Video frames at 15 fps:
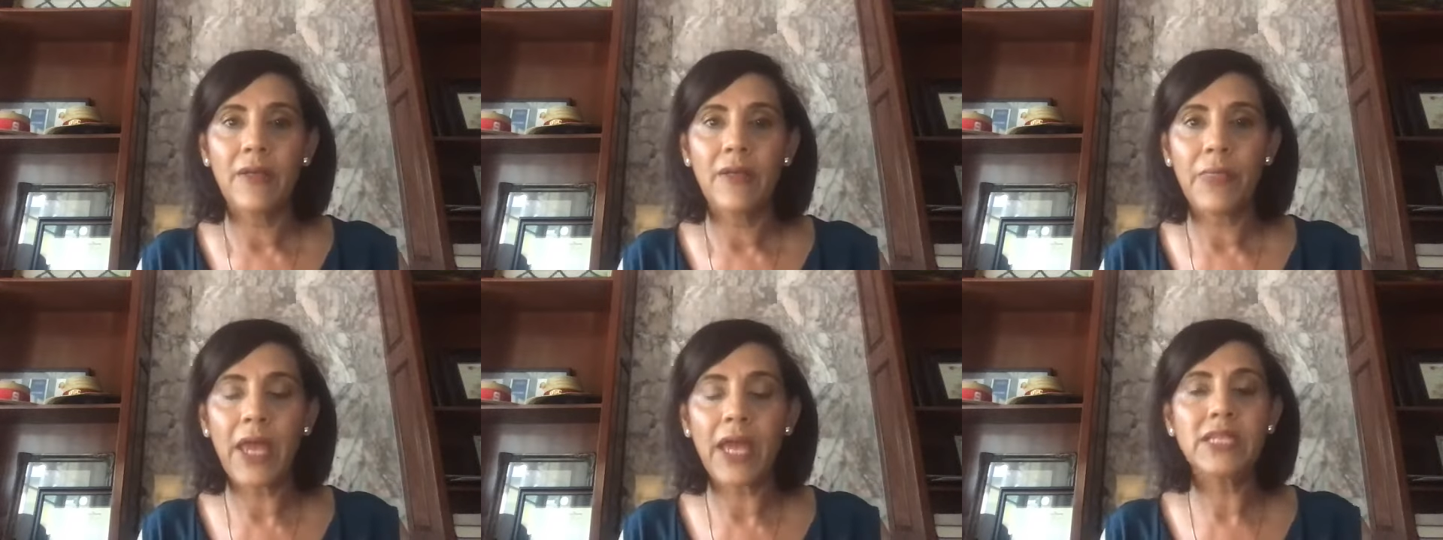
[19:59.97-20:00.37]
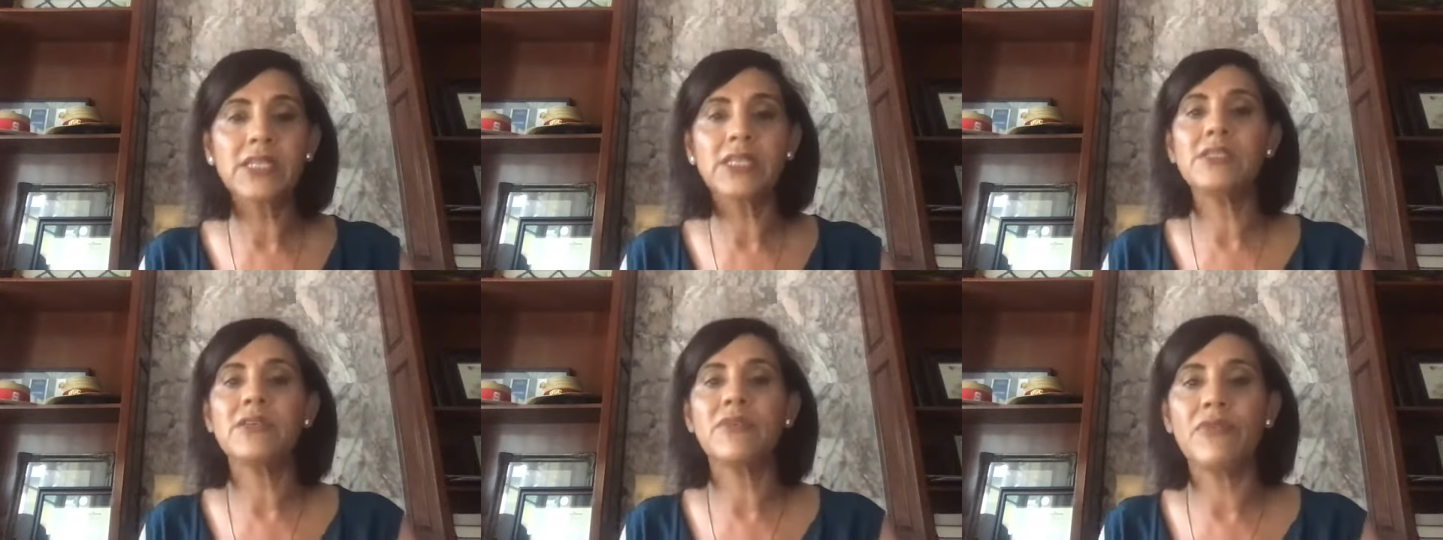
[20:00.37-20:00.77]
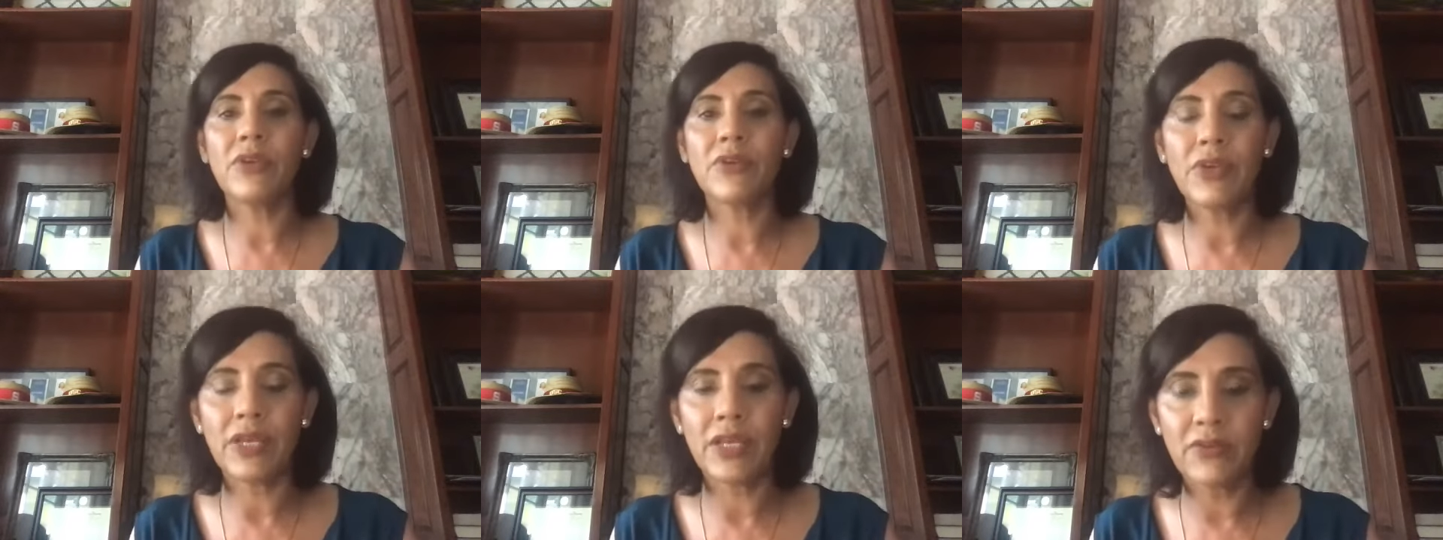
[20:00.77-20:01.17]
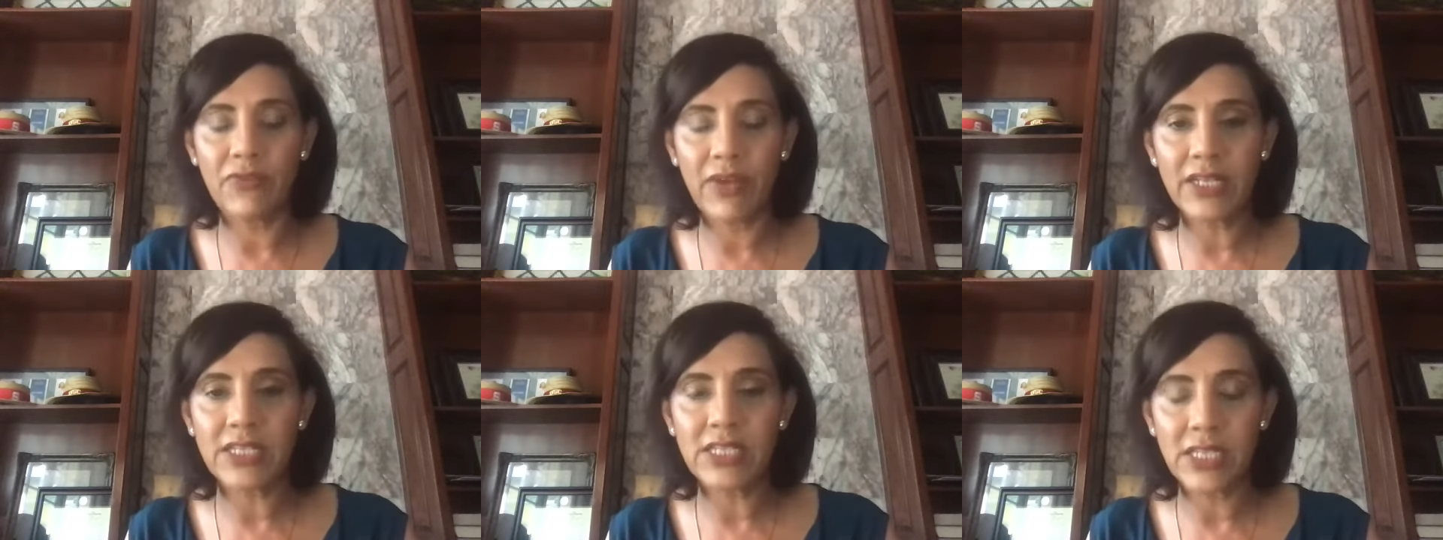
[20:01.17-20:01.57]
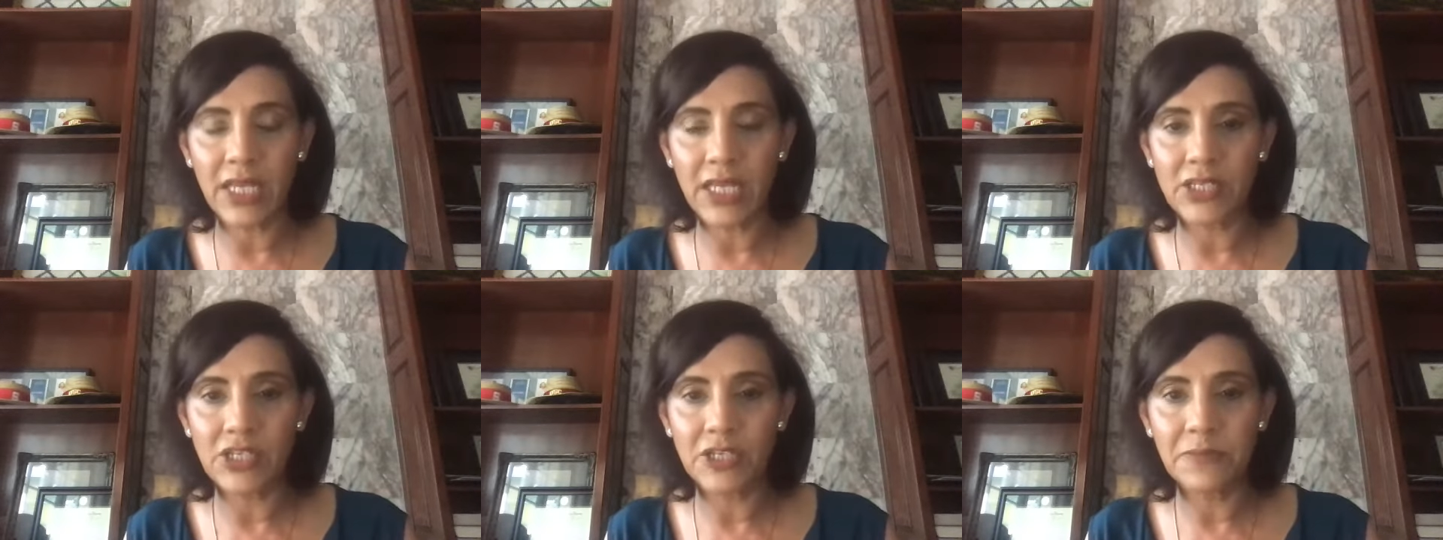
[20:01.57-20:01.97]
That is a very advanced
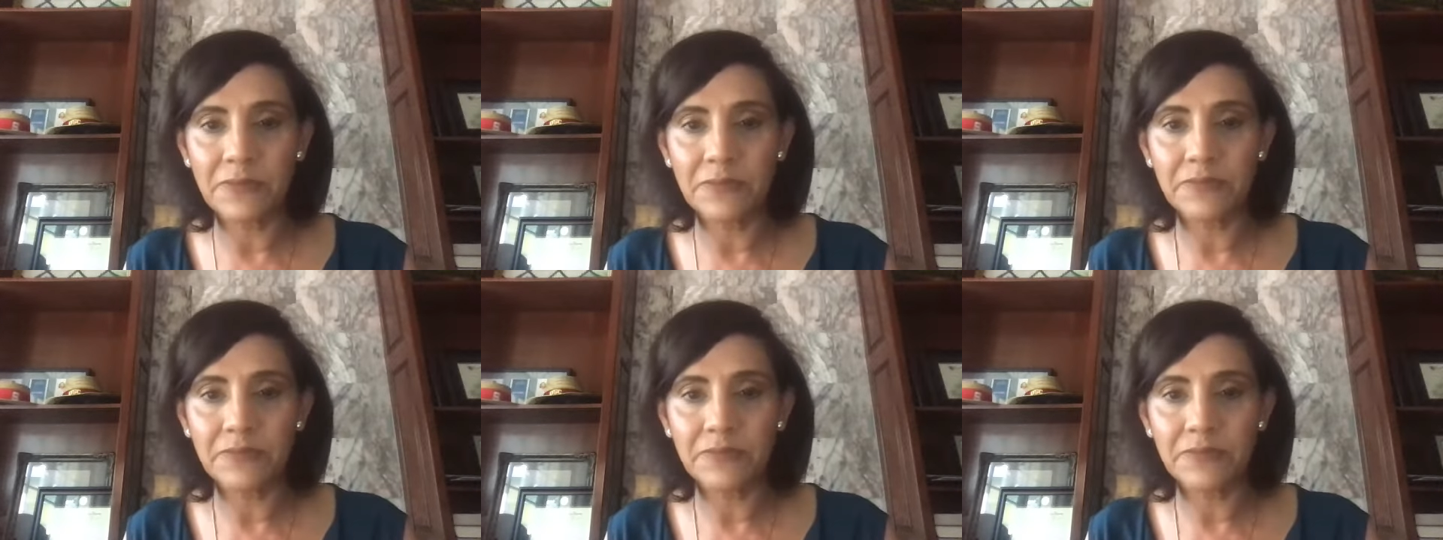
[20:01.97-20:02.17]
stage.